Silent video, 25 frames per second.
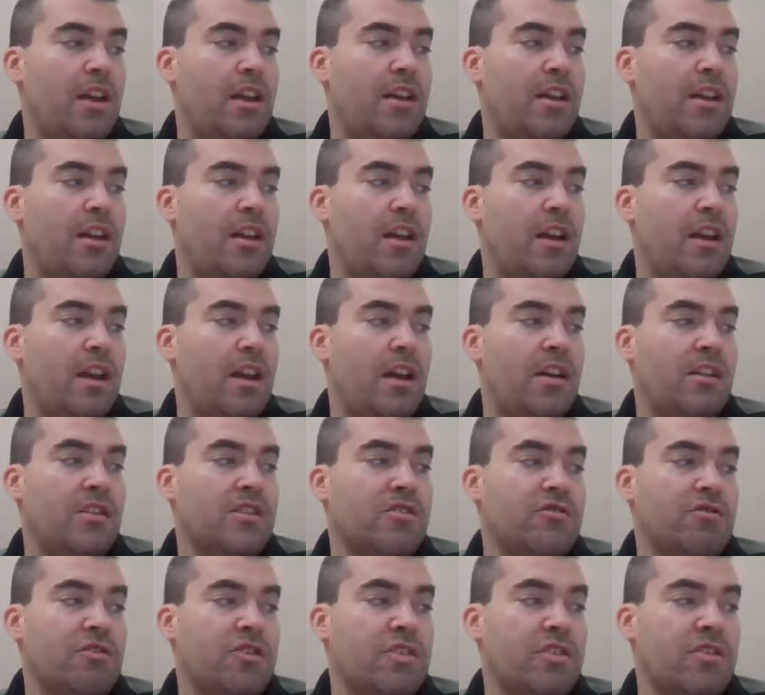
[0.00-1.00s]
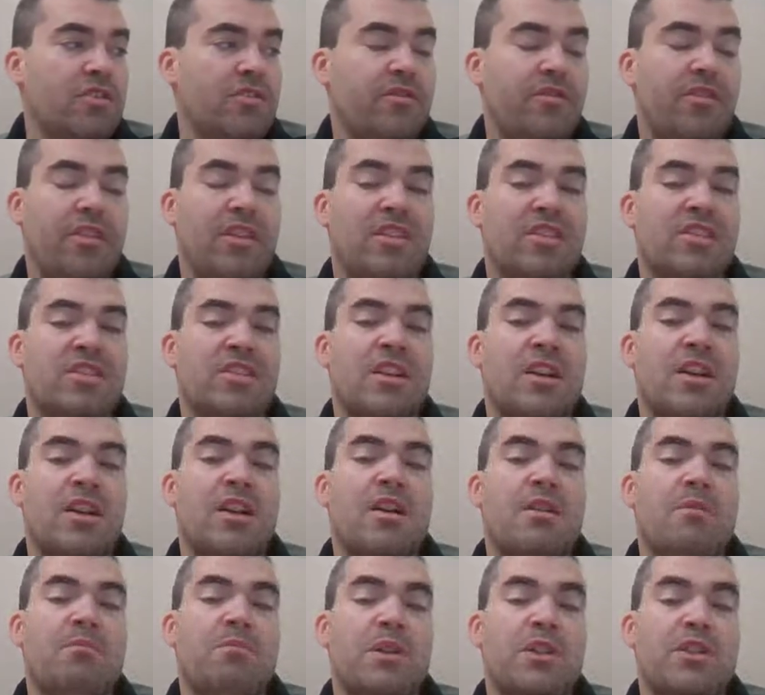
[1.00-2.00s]
and then else return
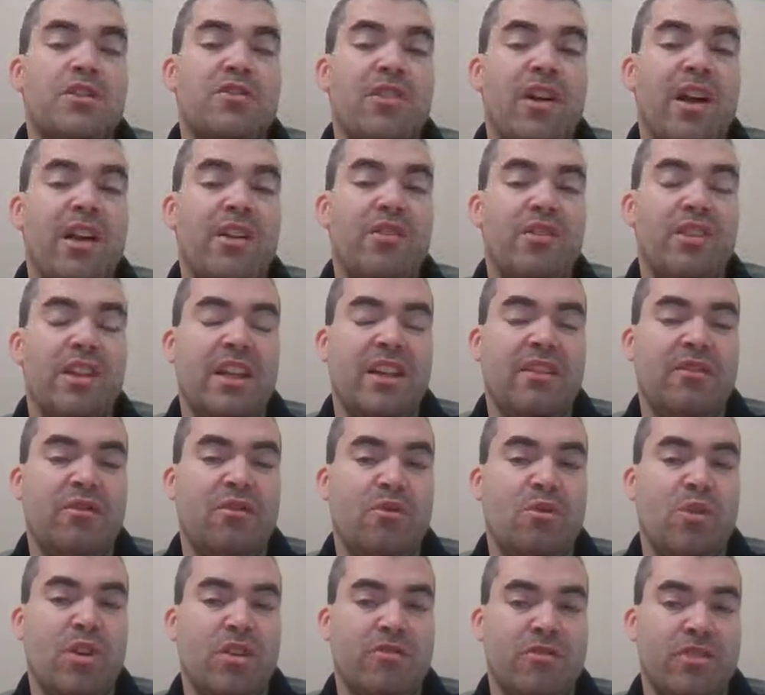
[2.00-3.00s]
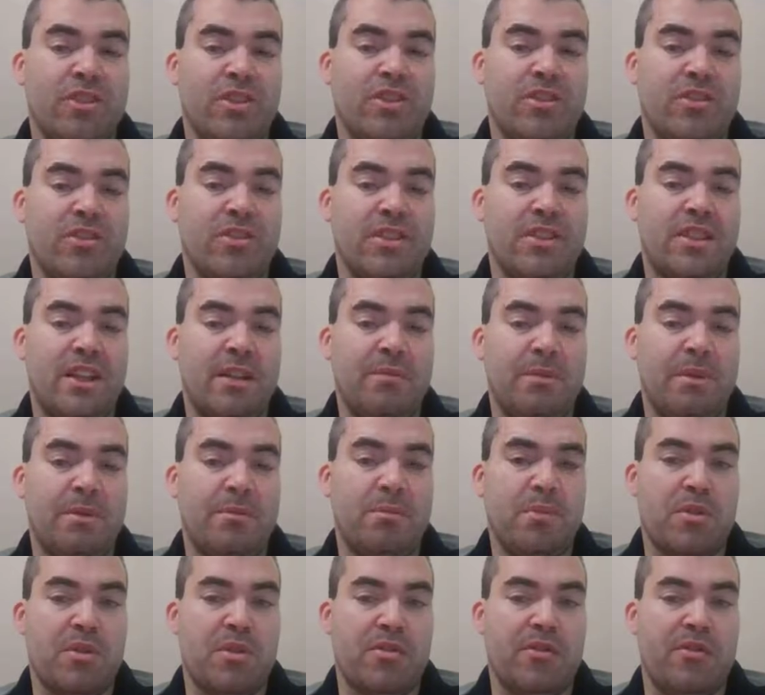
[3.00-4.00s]
false. But try to only have one return
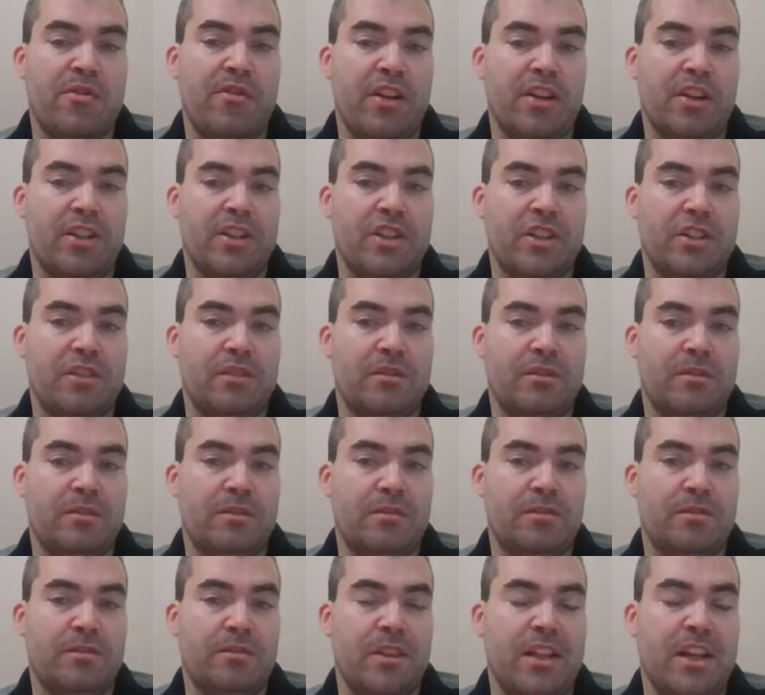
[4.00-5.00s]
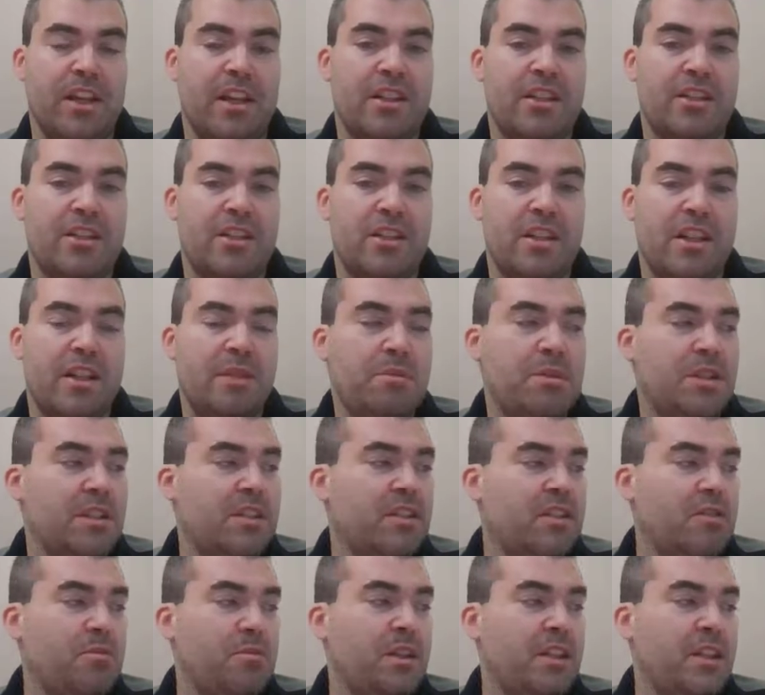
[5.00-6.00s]
statement per function. Okay, it
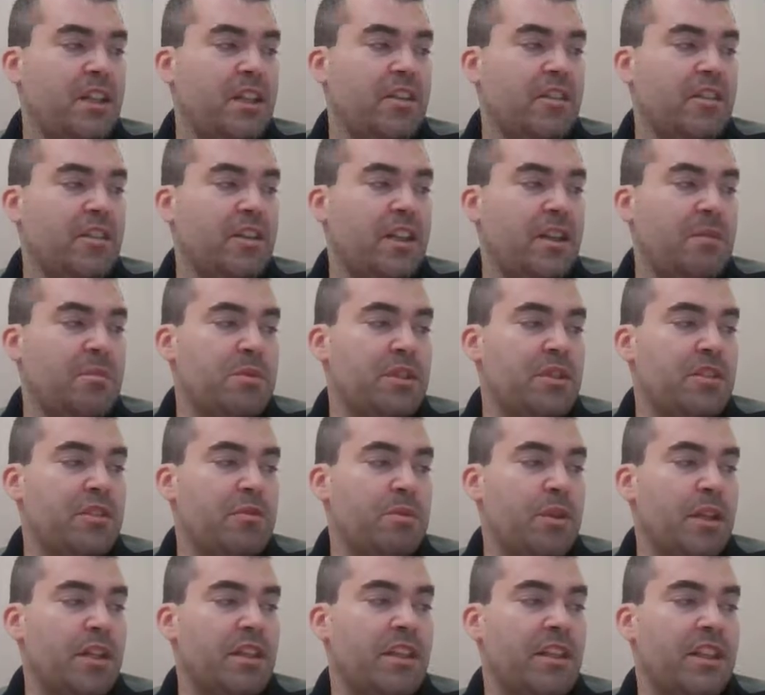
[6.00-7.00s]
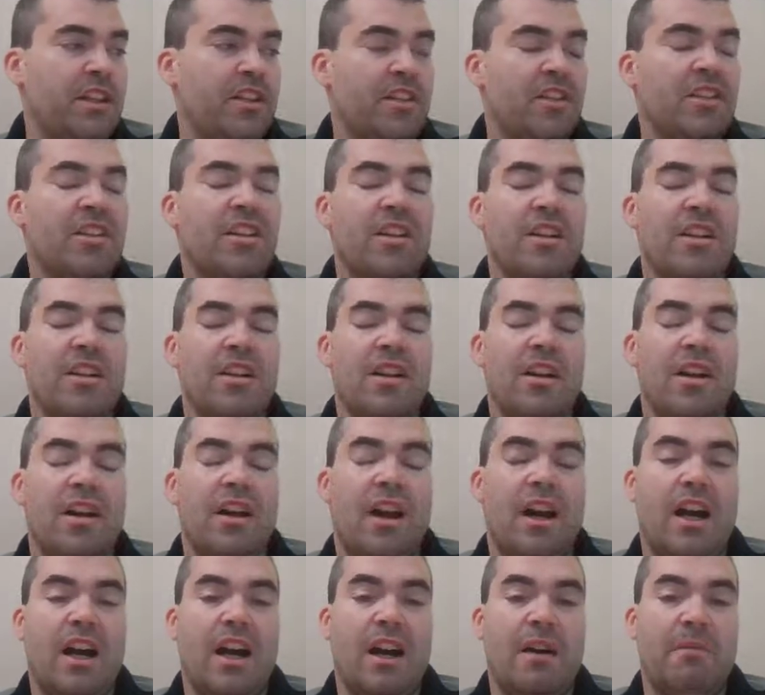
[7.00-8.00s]
just keeps it a little bit neater, keeps it a little bit cleaner,
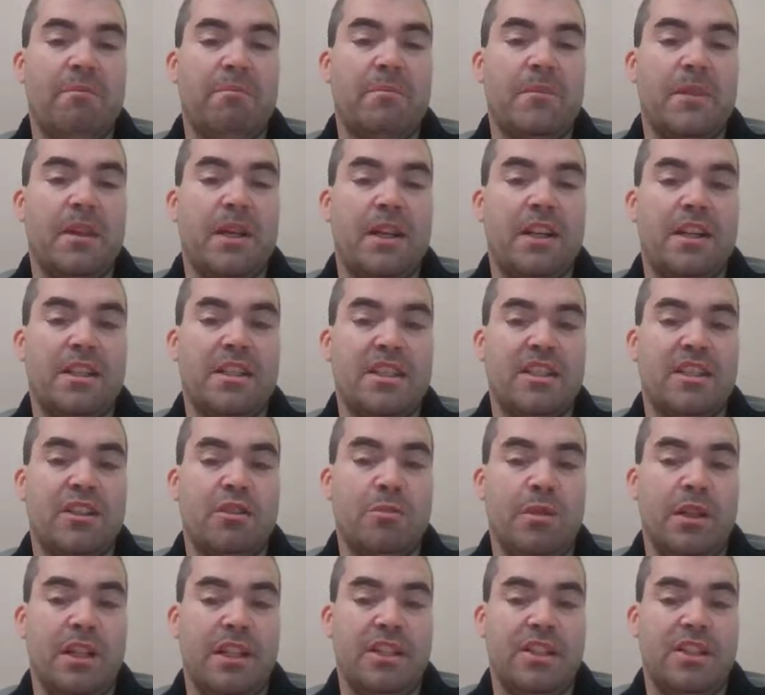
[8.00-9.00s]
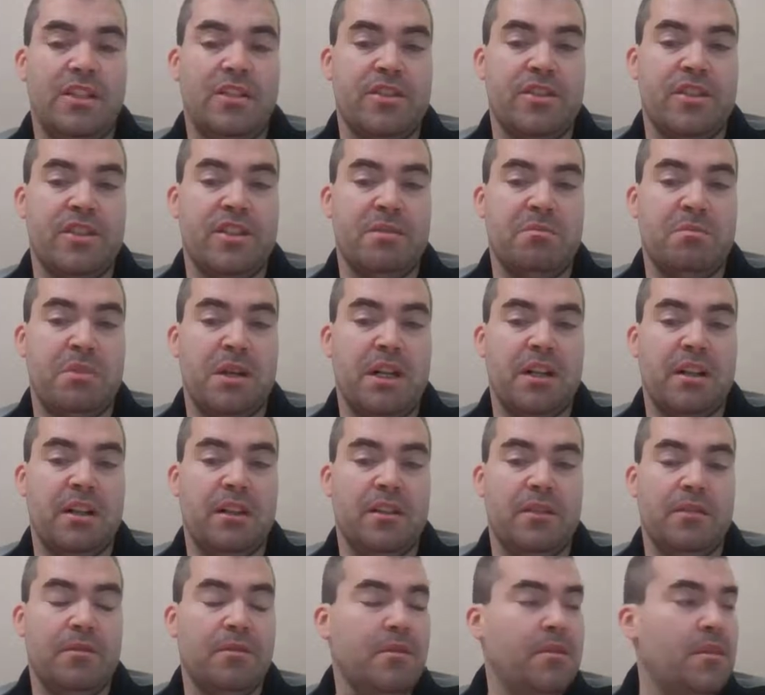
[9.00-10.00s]
and it's a little bit easier to
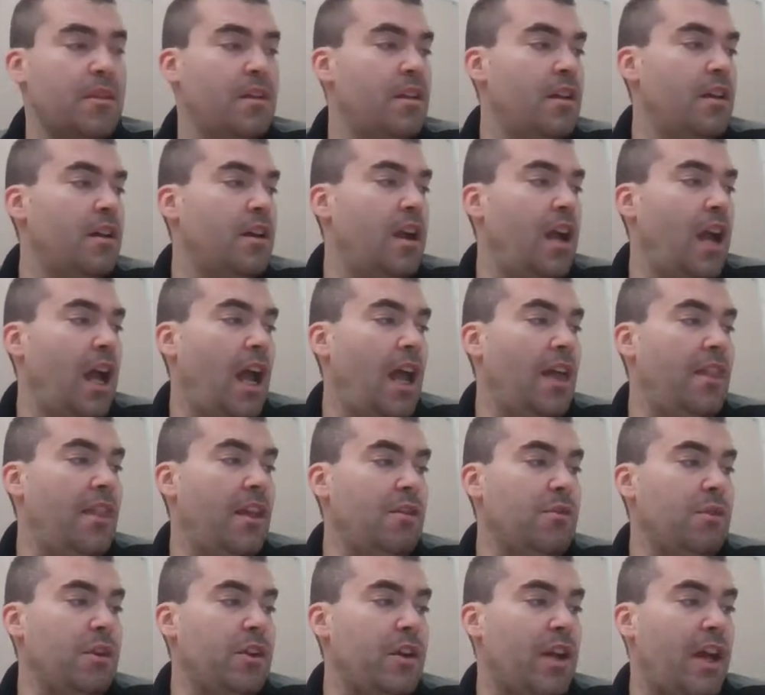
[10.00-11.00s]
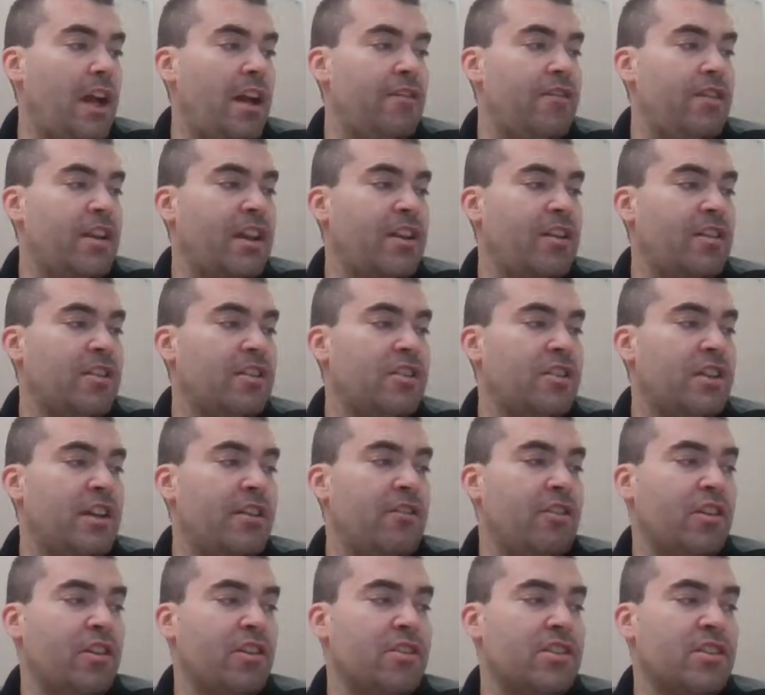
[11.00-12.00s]
debug. And then what you have
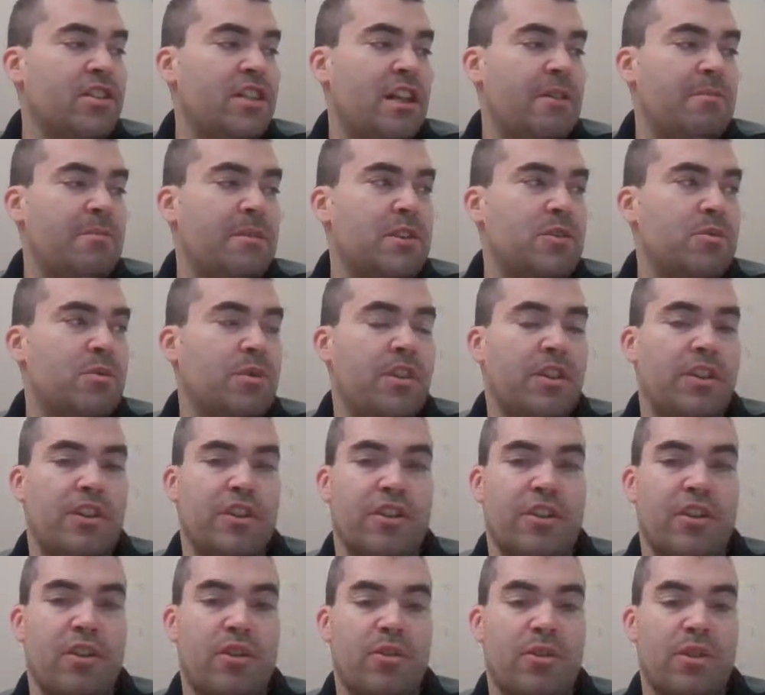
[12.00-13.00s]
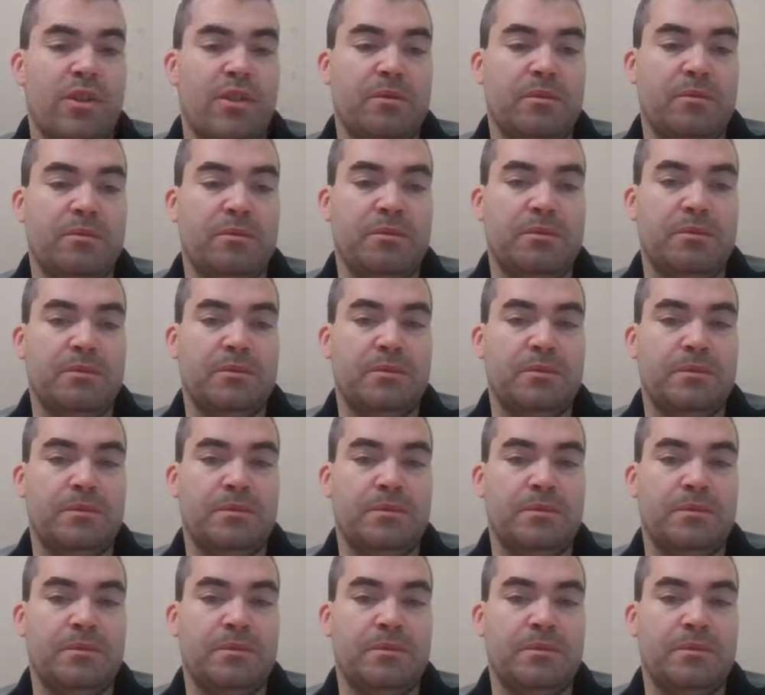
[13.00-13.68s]
here is you have all your statements within your code.